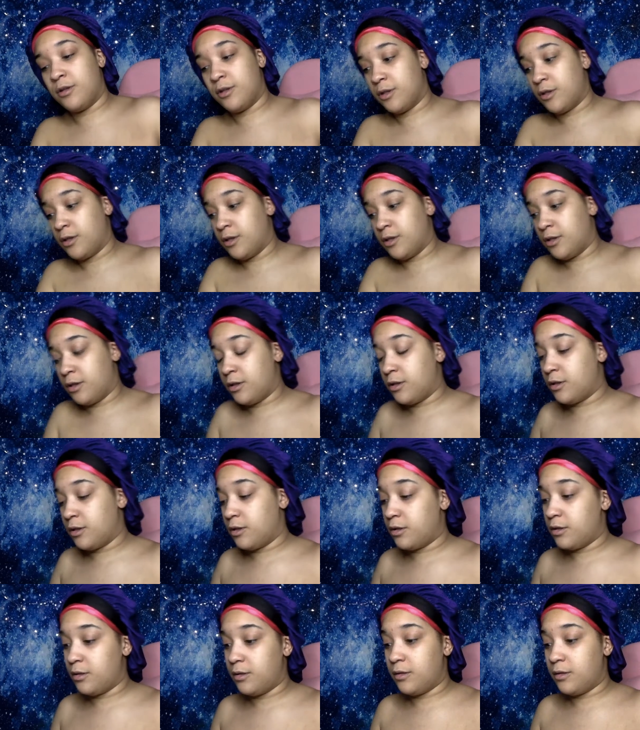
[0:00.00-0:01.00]

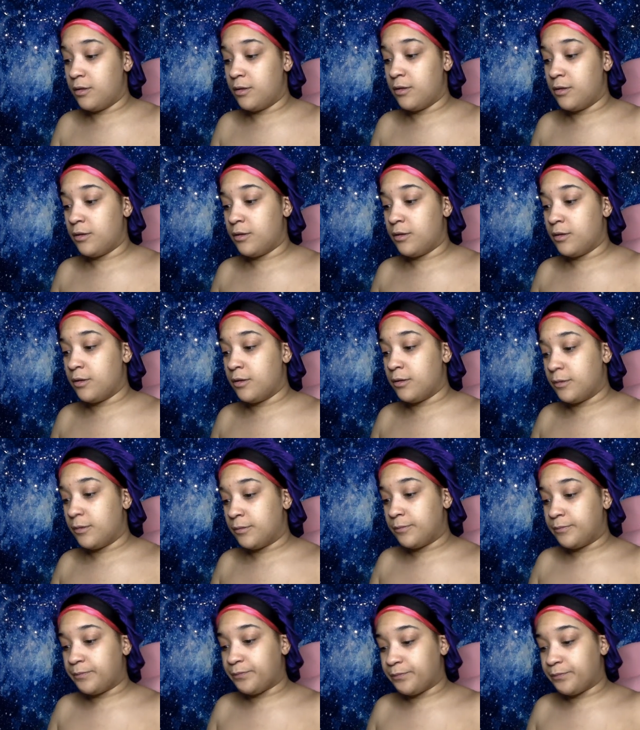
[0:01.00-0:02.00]

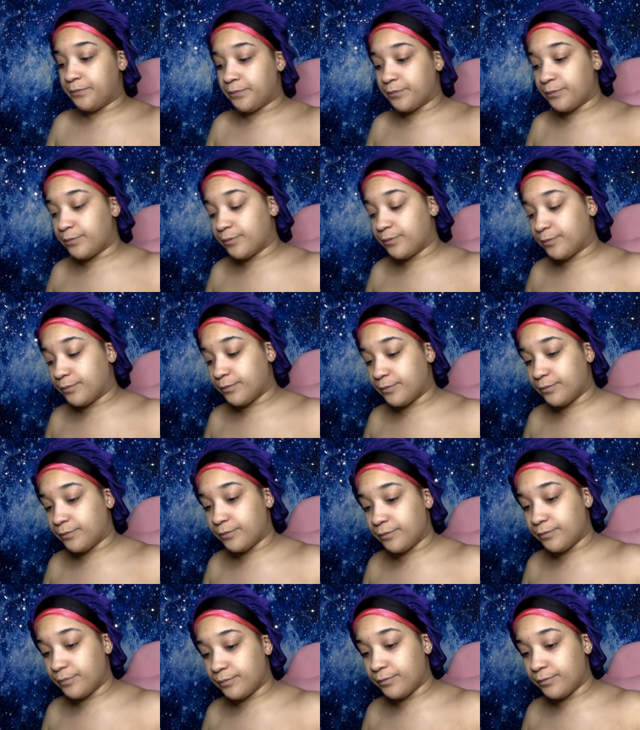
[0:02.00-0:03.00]

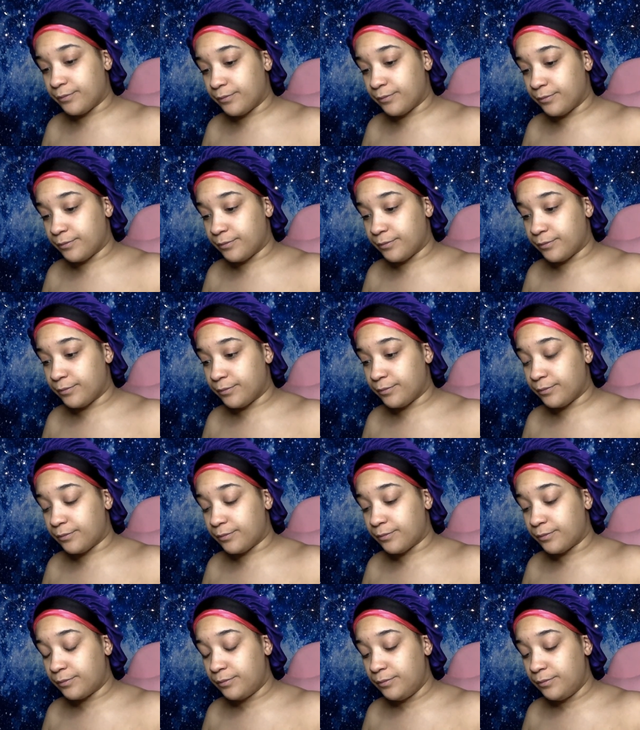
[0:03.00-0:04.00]

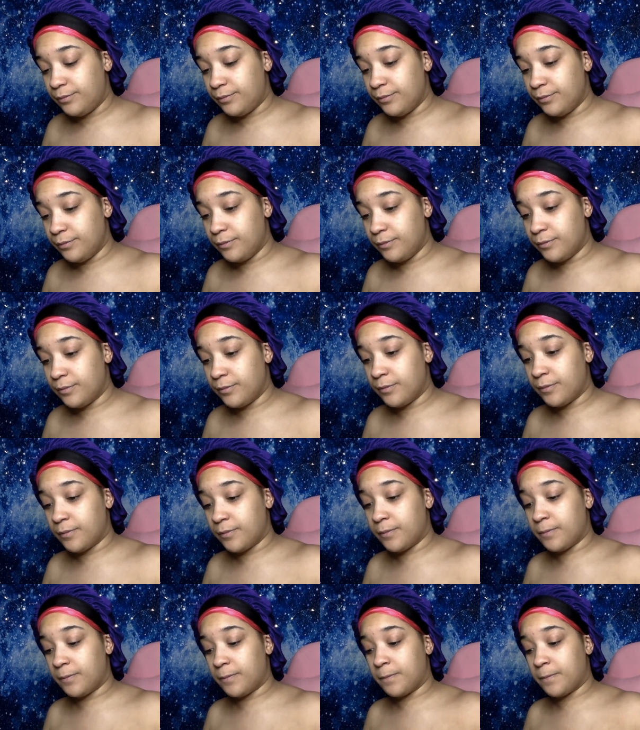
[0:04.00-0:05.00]

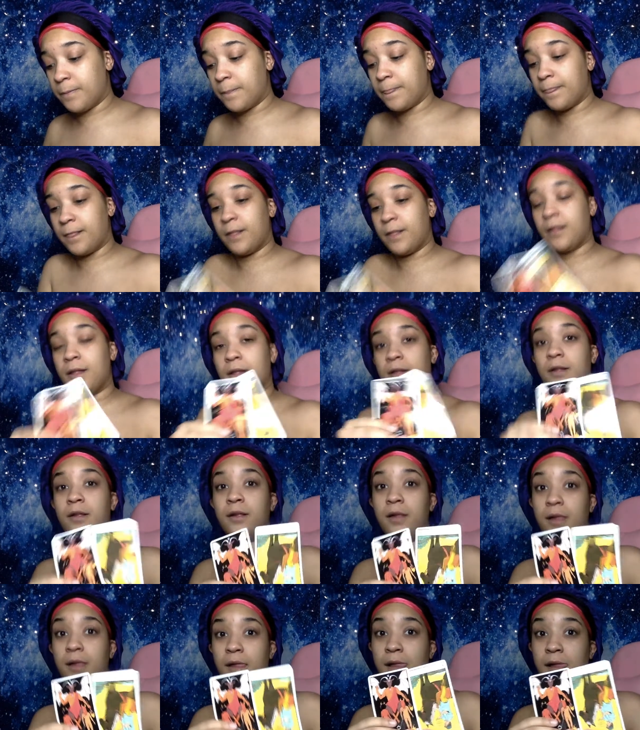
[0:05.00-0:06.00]

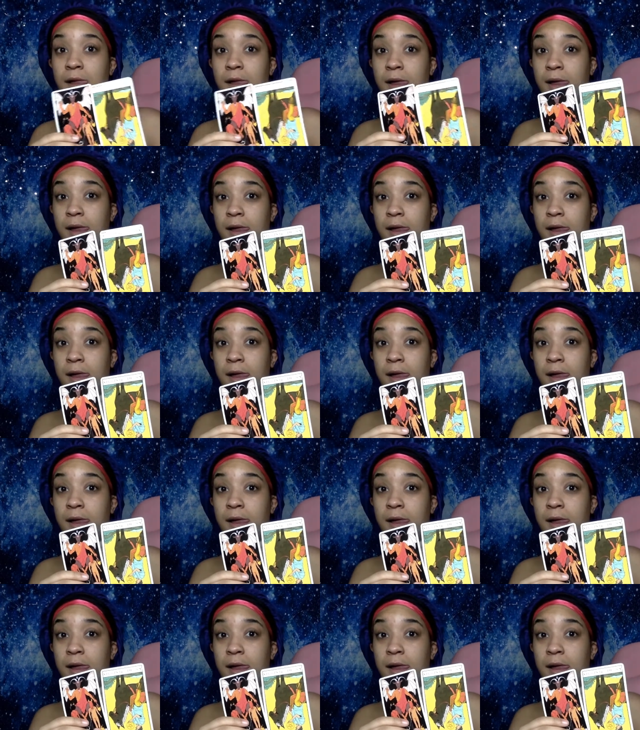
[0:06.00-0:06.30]
(silence)